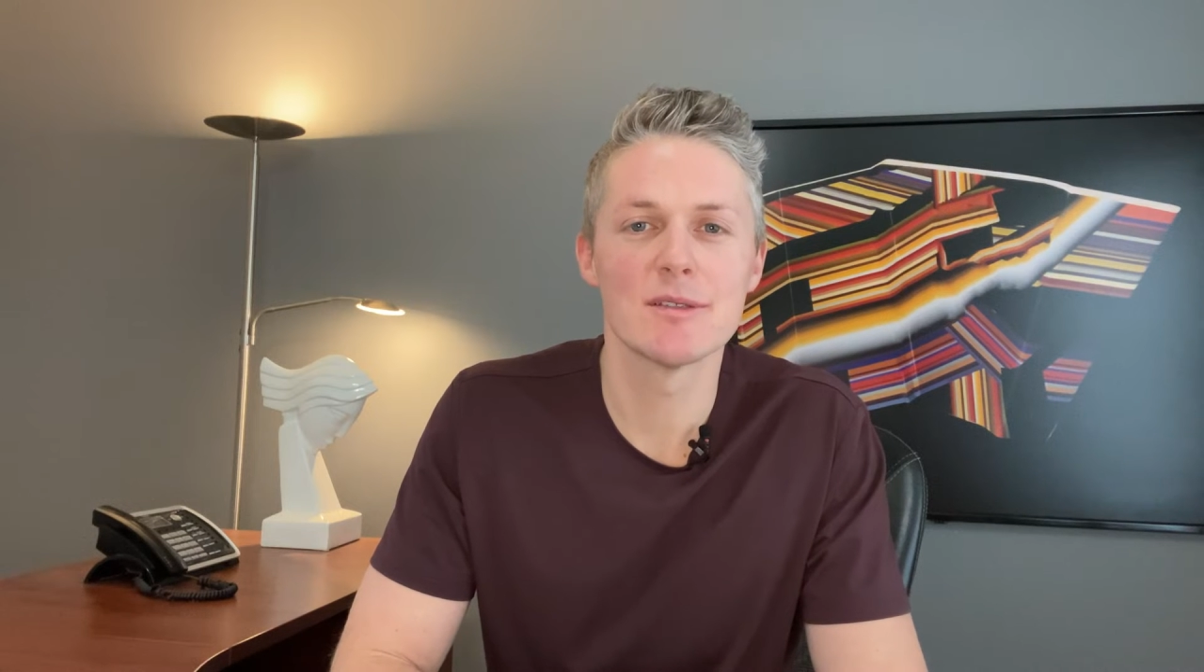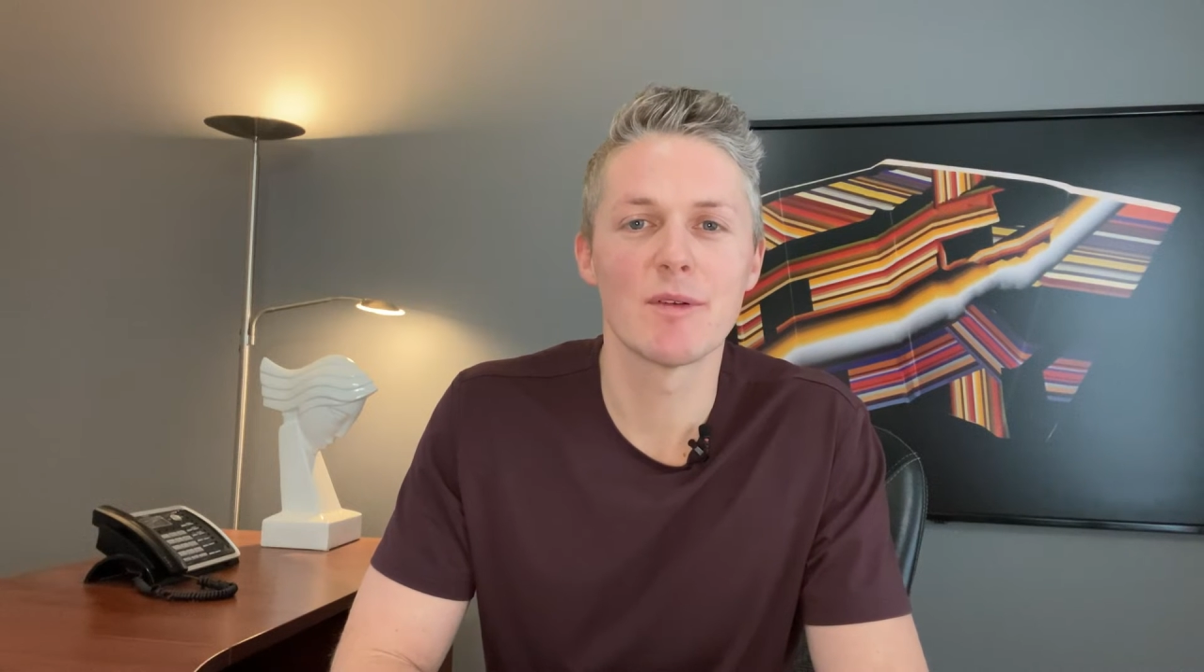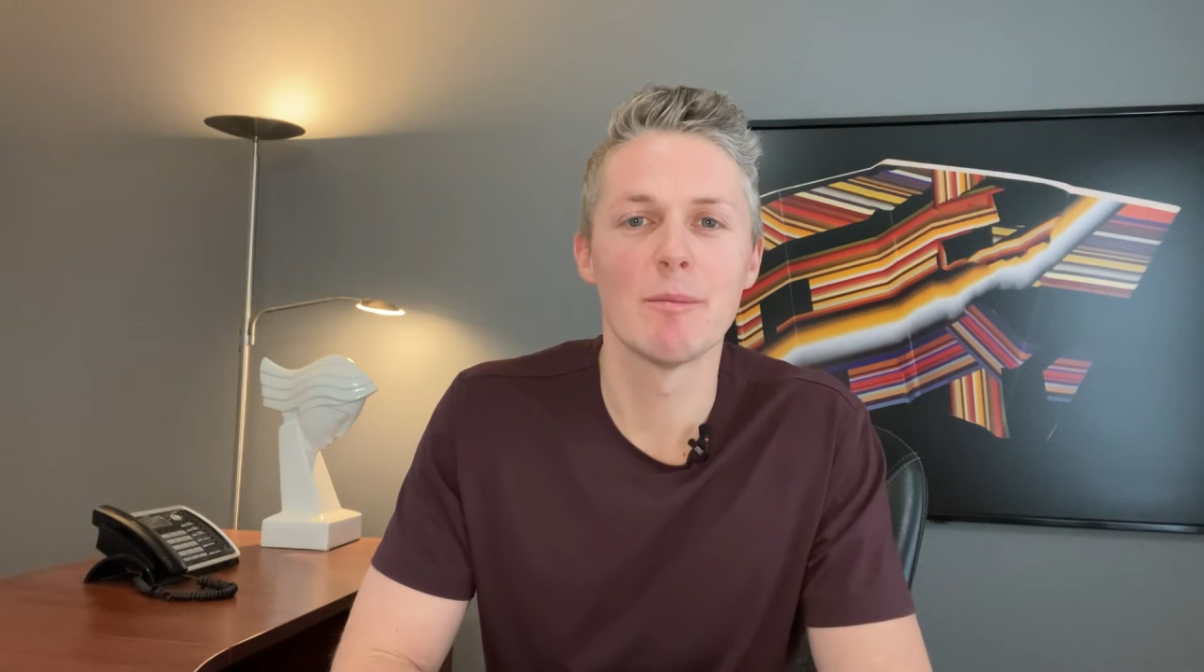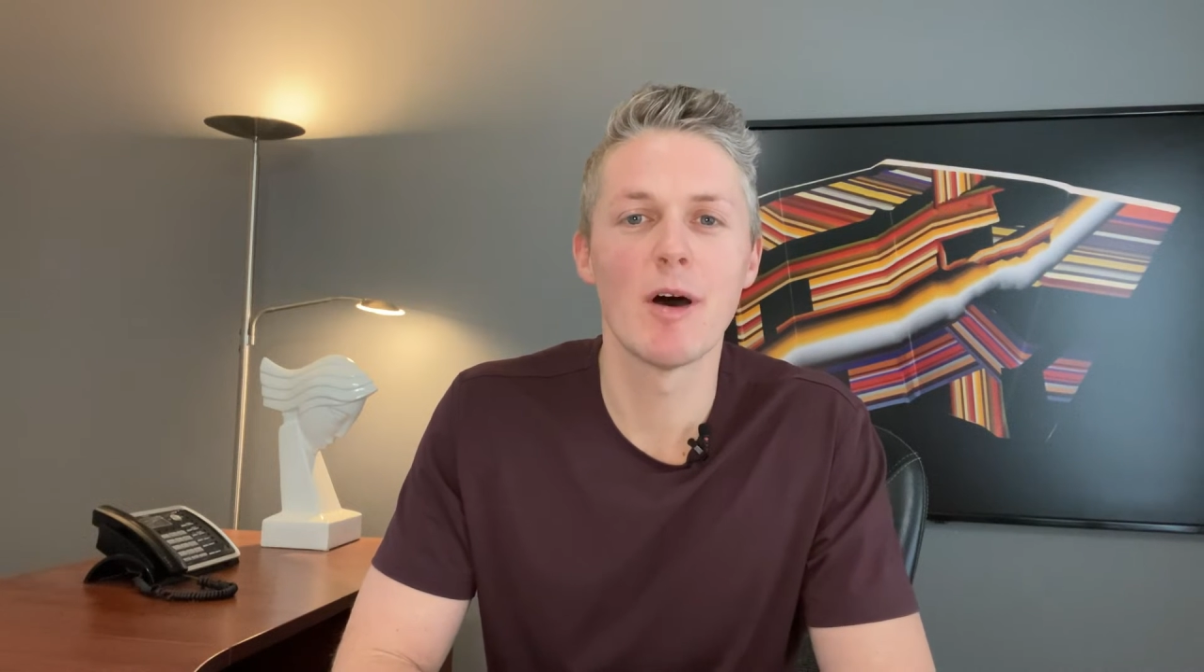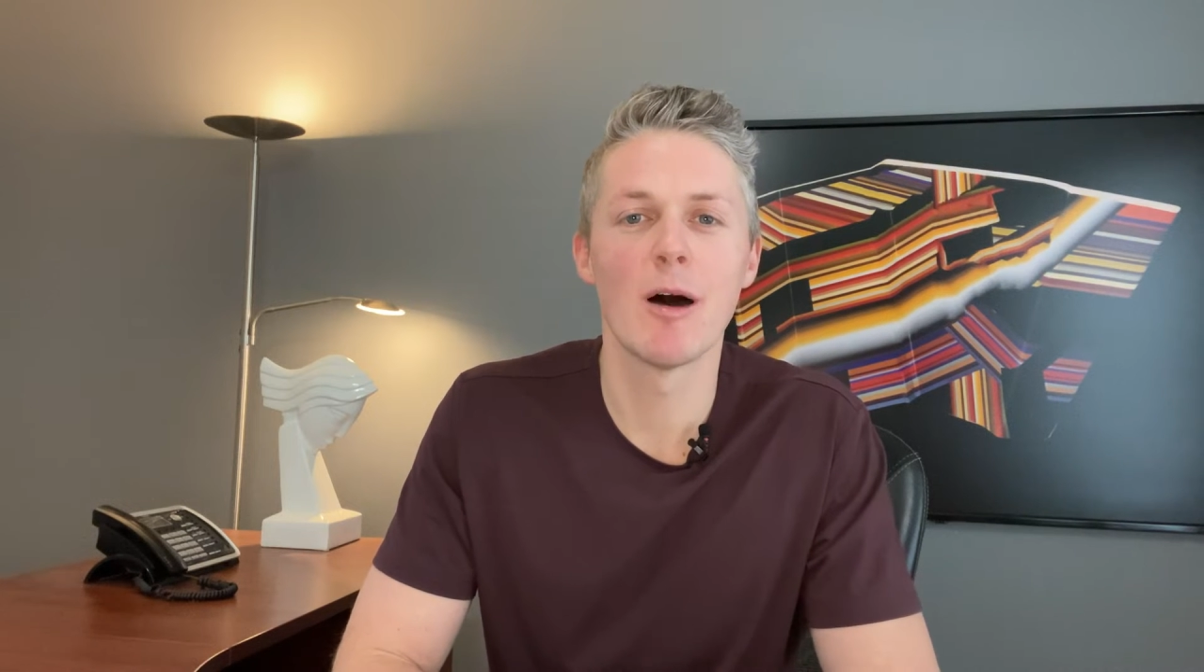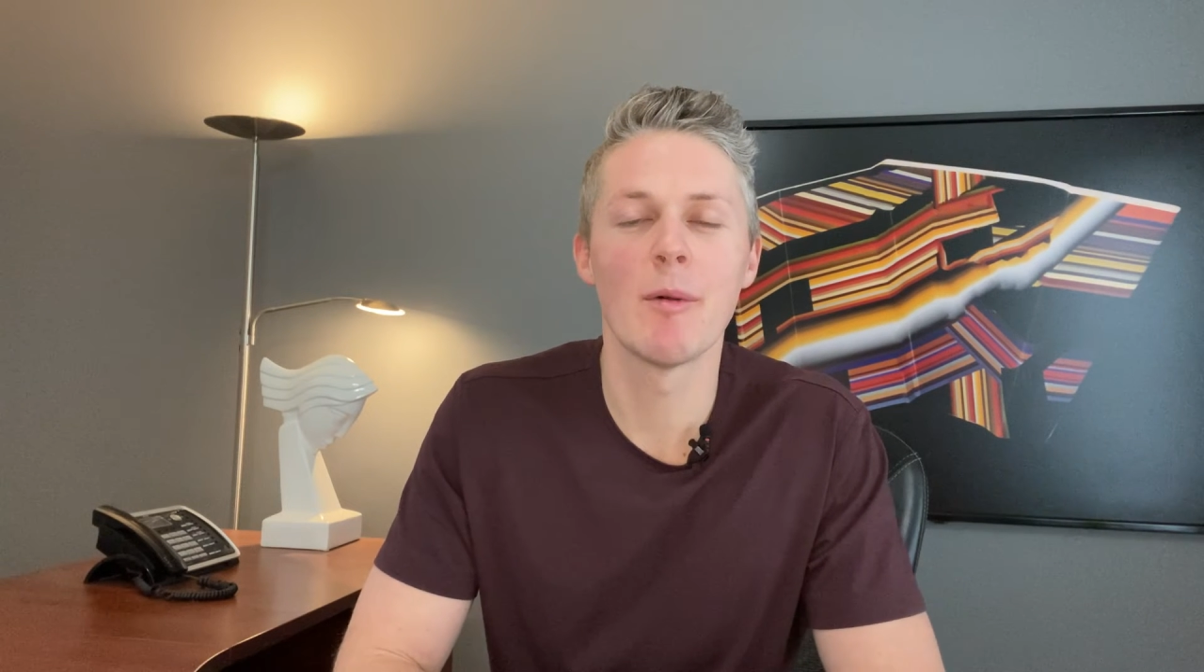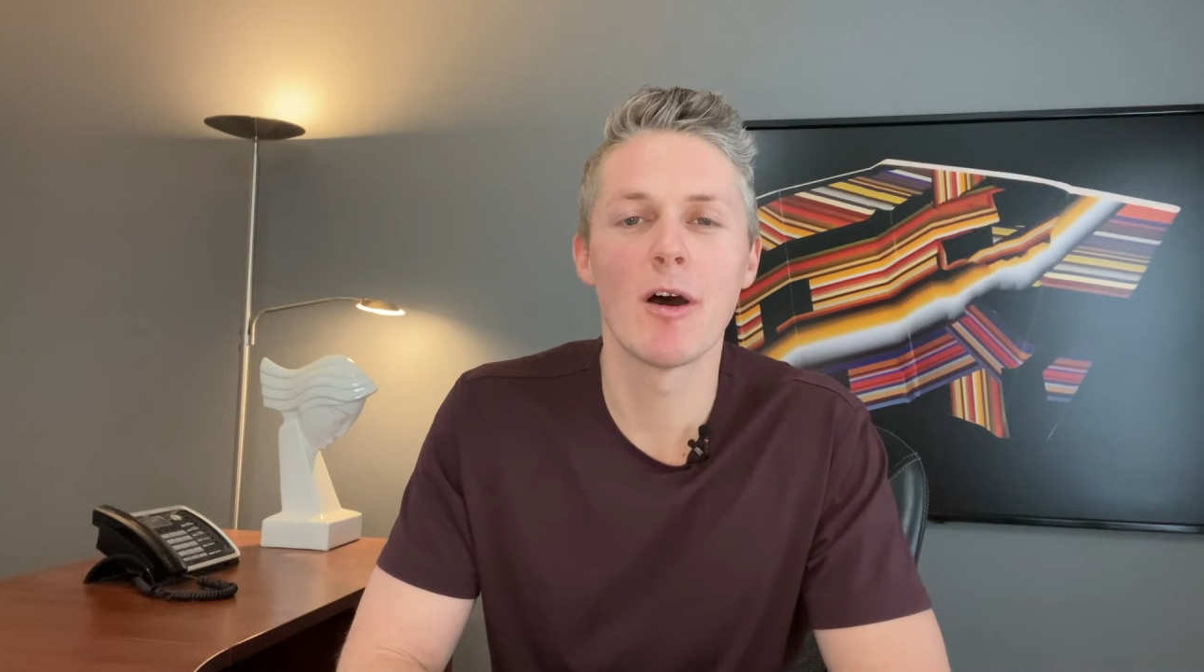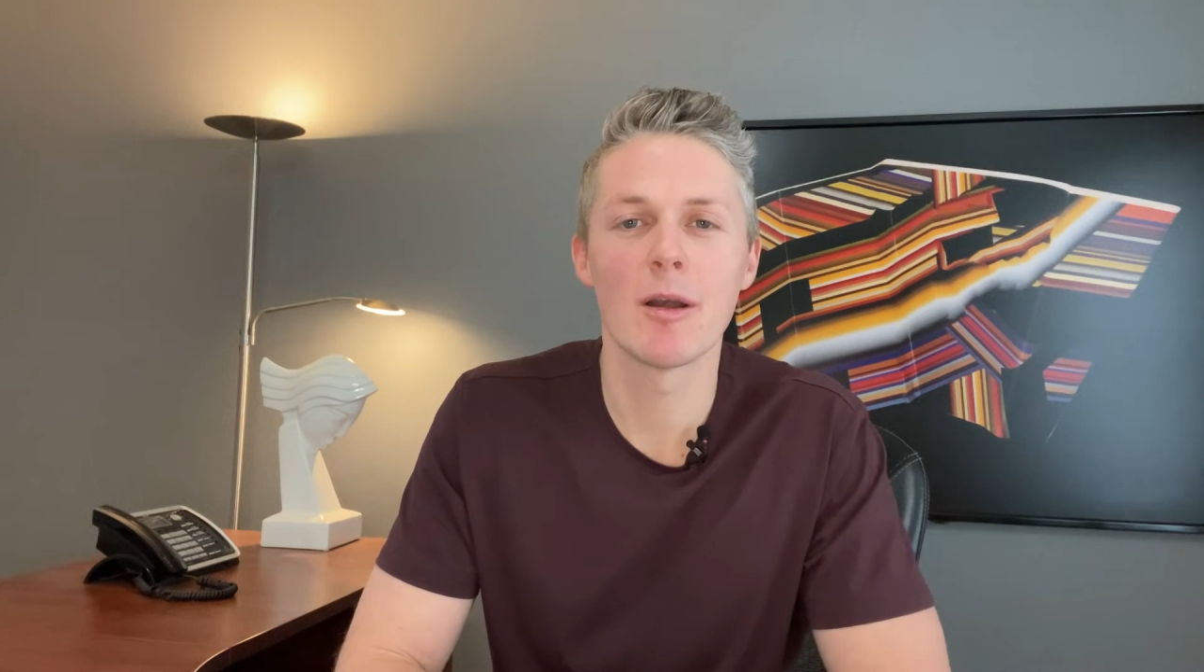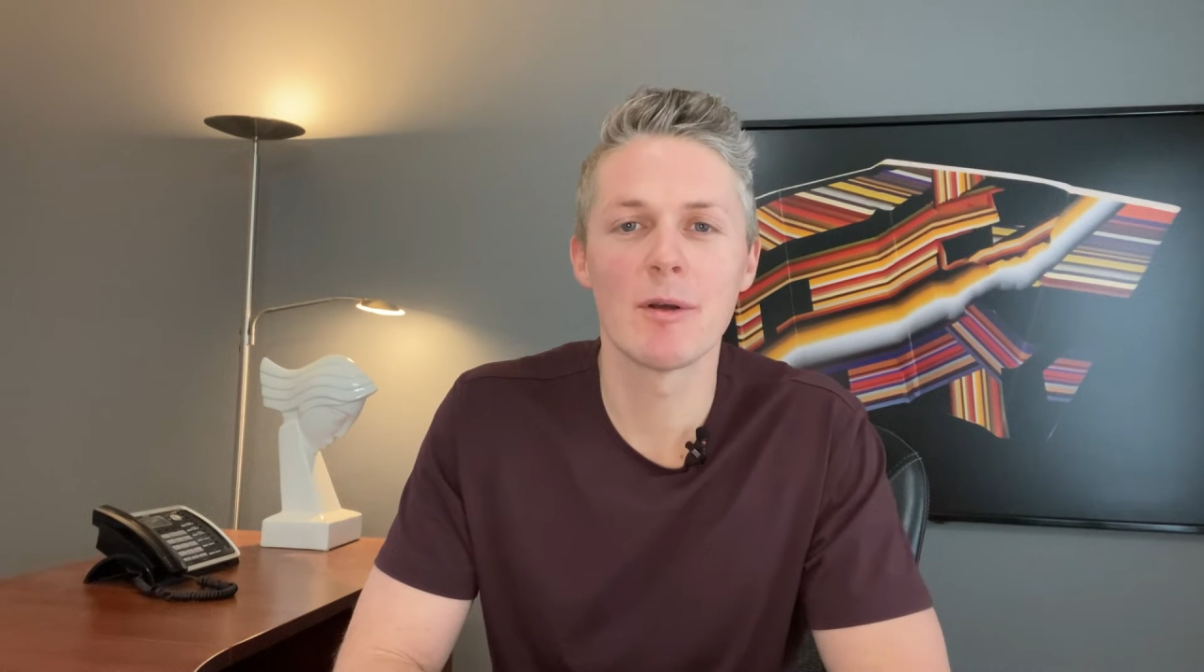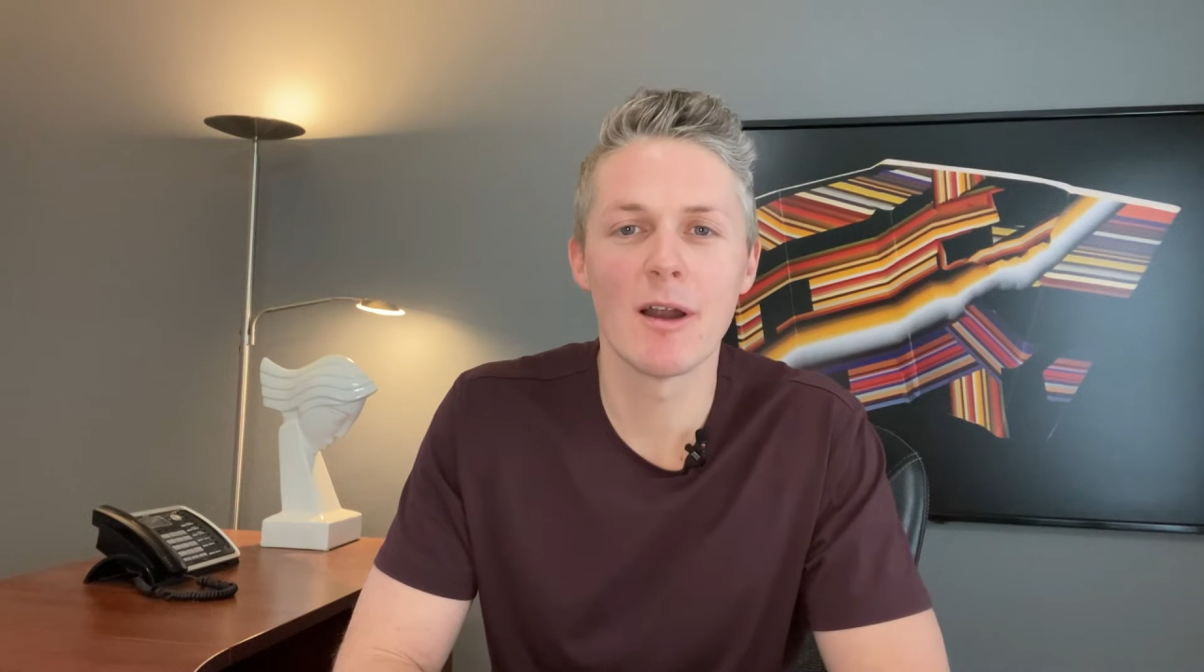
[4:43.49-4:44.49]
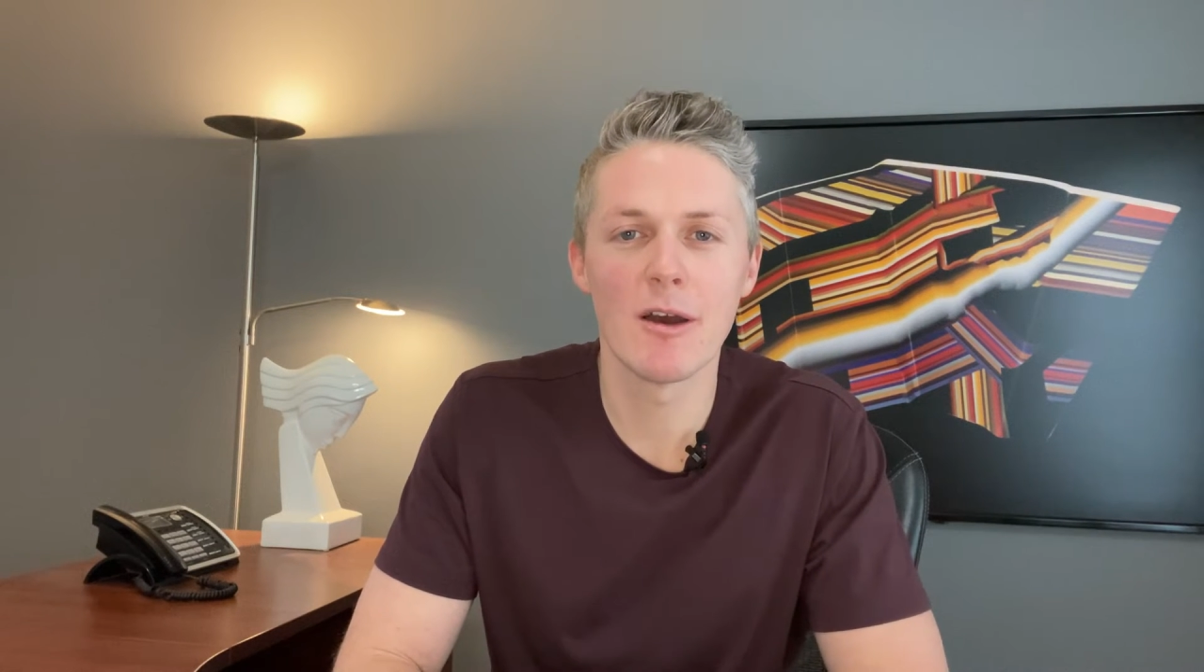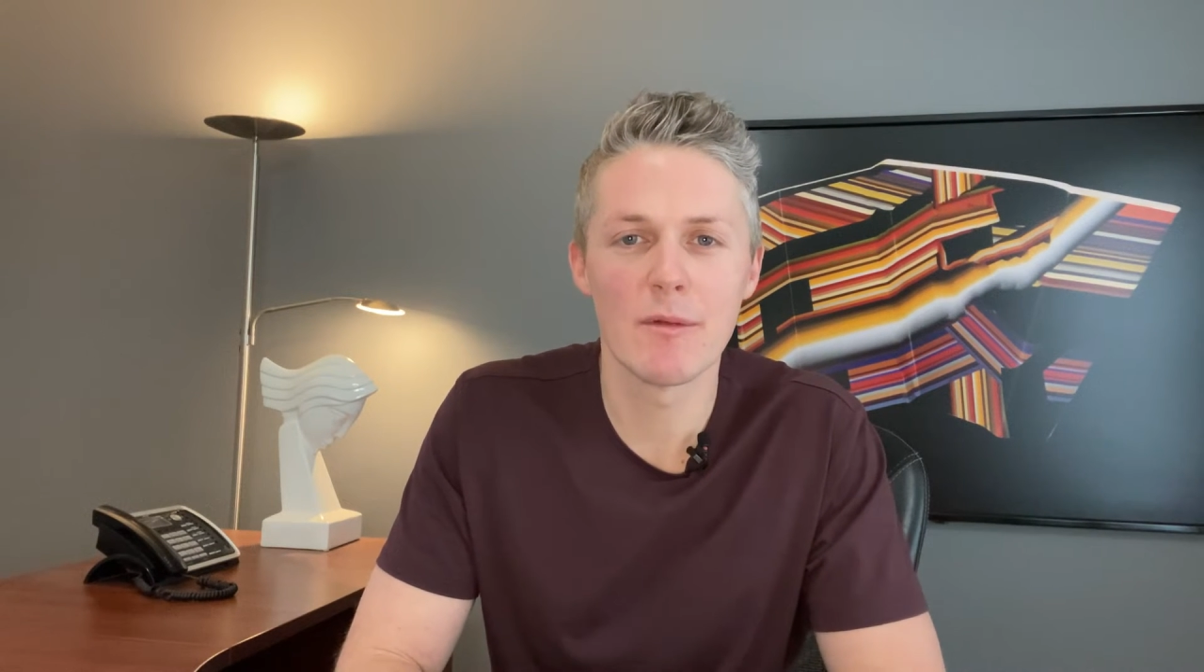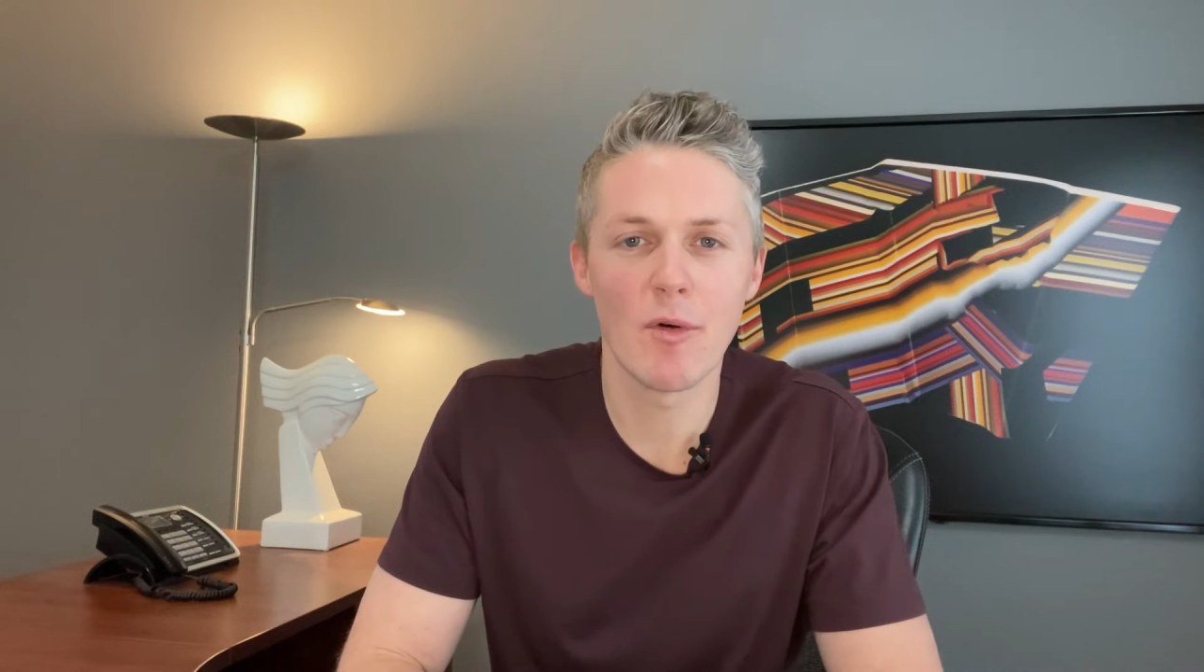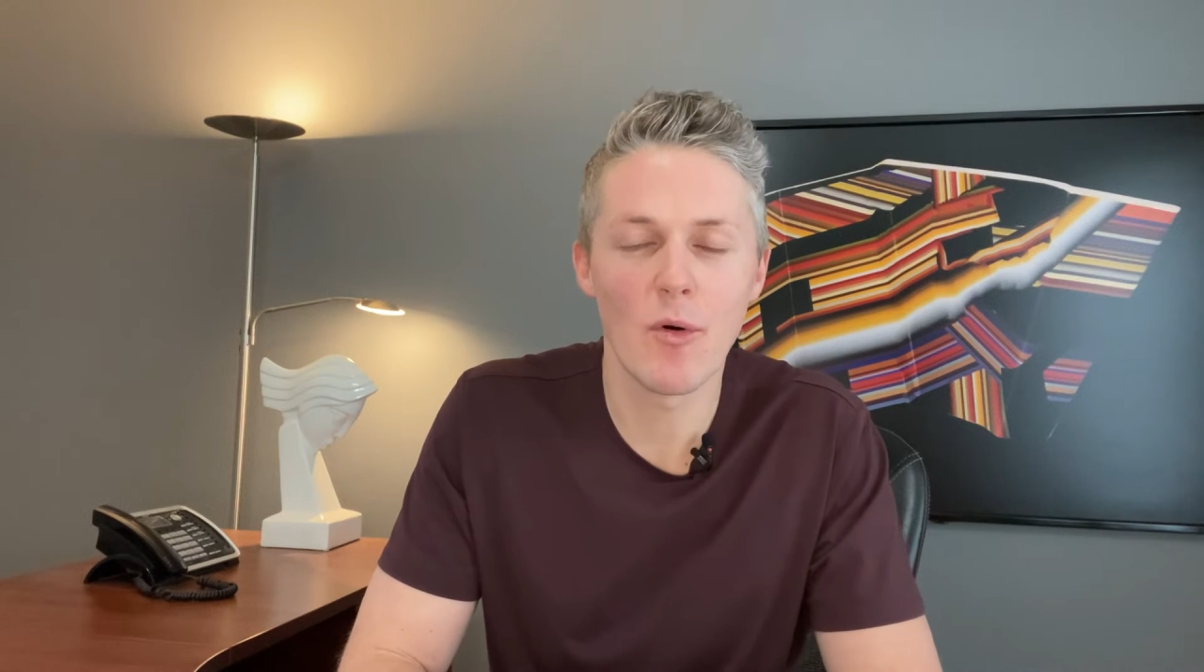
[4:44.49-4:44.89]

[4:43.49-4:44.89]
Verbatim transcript: from Palm Harbor out of